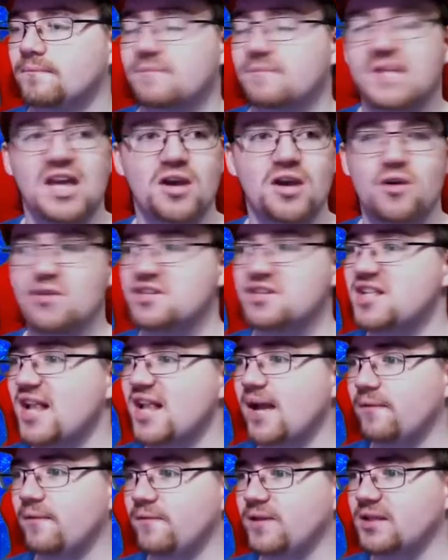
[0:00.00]
yeah, who's
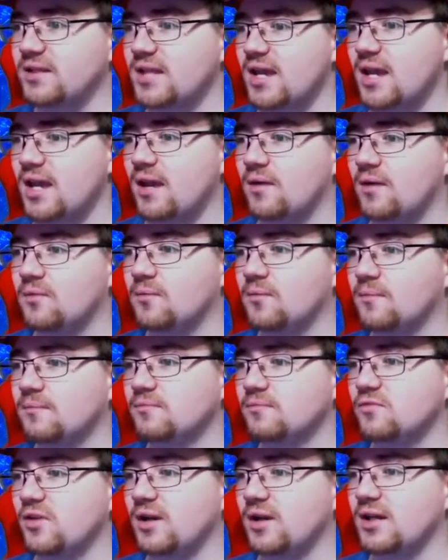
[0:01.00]
laughing now?
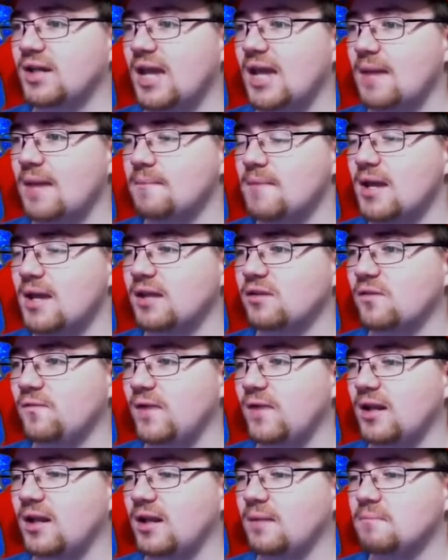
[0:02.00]
Trying to get me
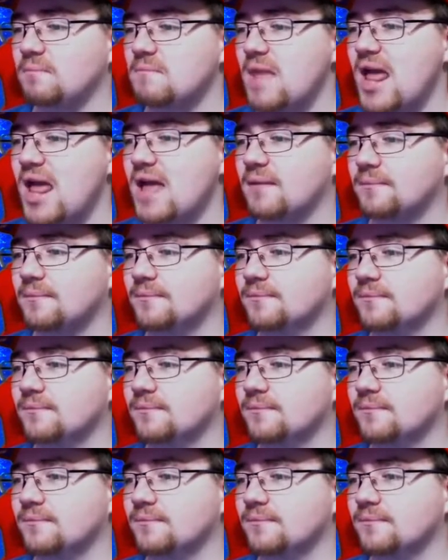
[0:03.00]
defeating me.